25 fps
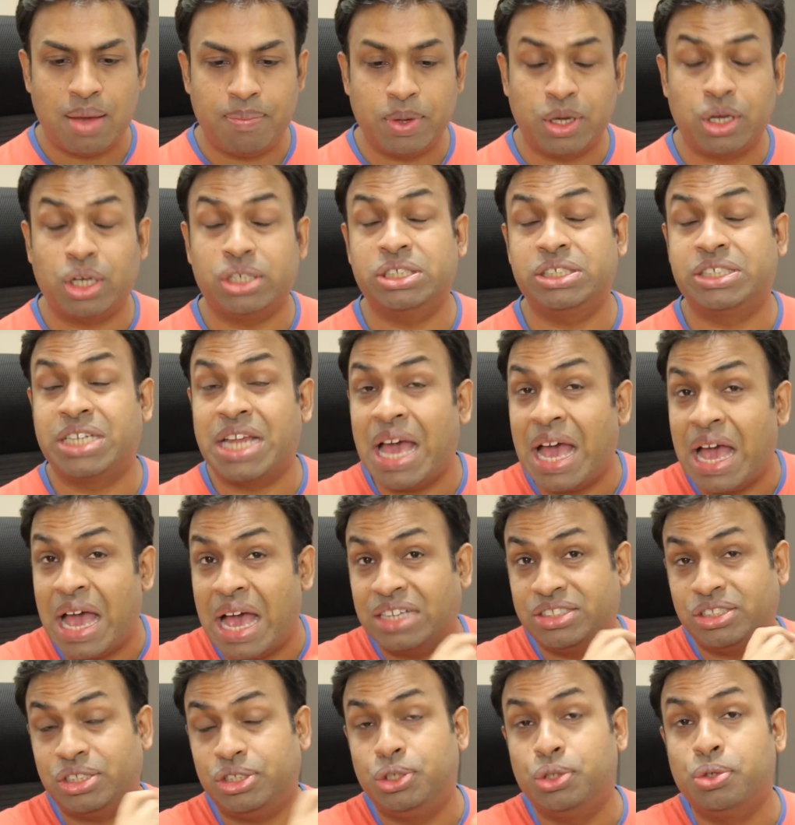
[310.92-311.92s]
because it
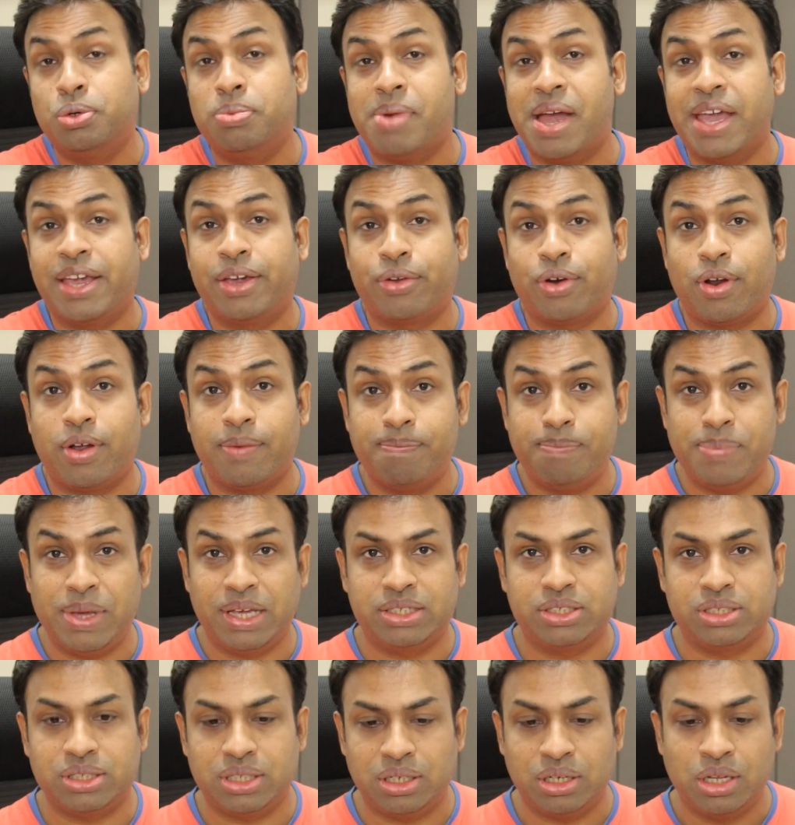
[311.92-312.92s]
has a 2 micron
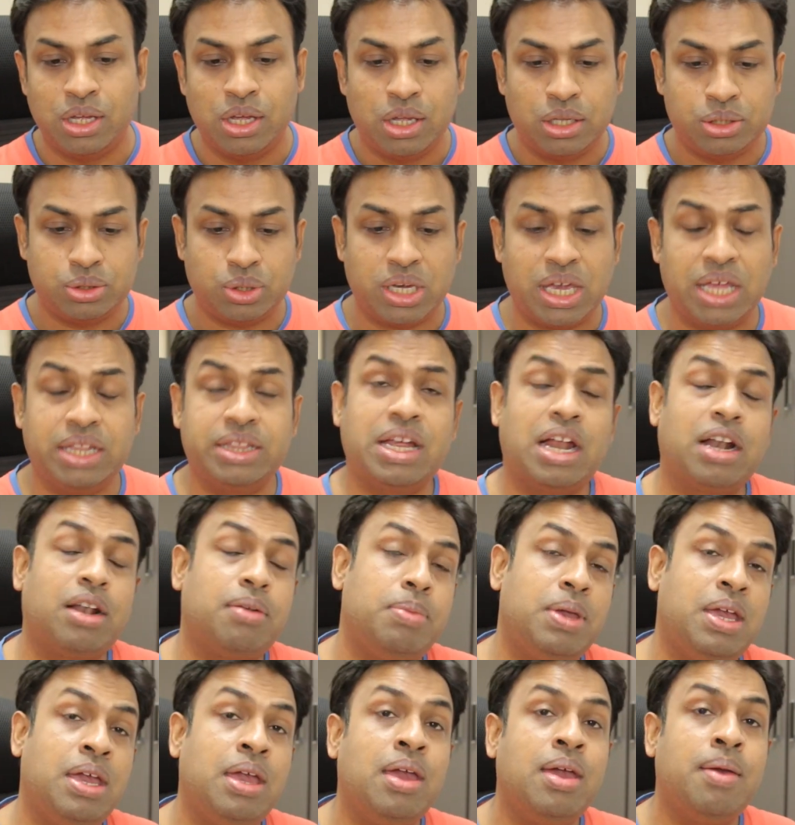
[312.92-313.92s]
pixel. So again, that'll
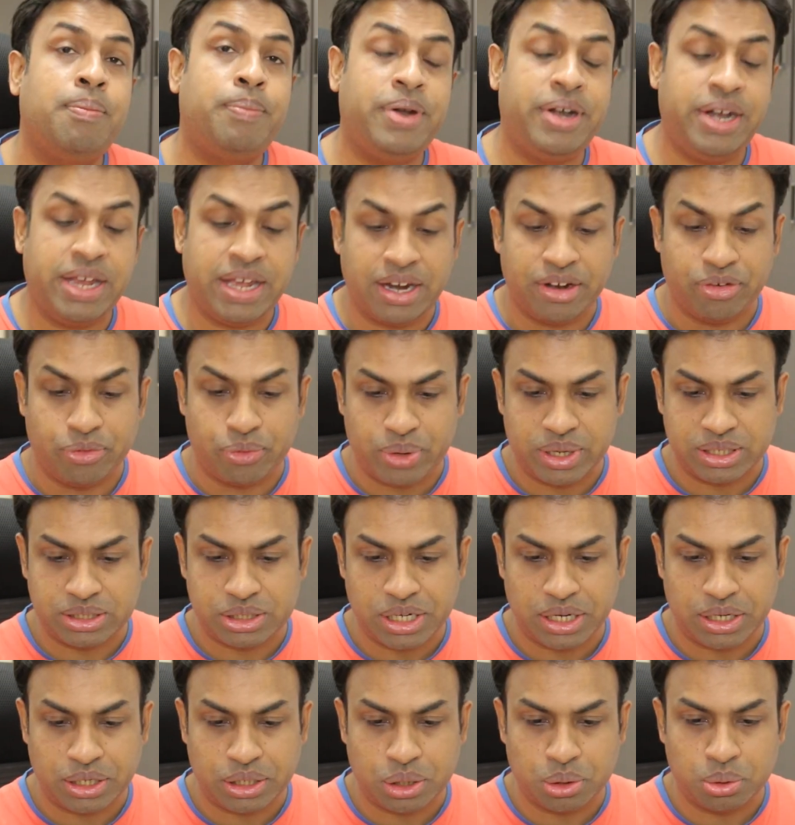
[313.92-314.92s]
be pretty
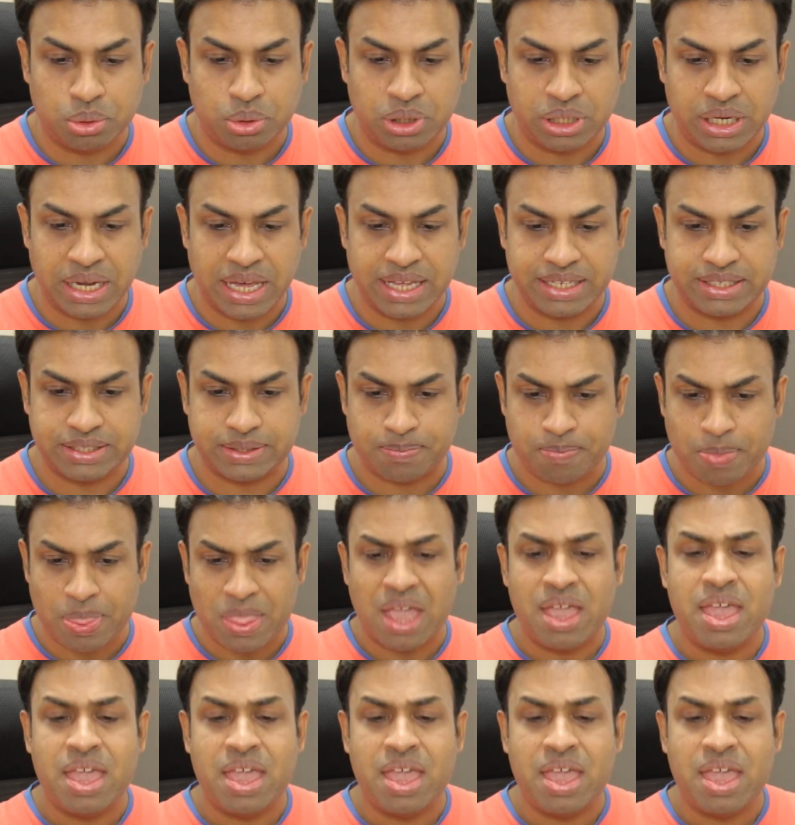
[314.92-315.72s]
interesting to test.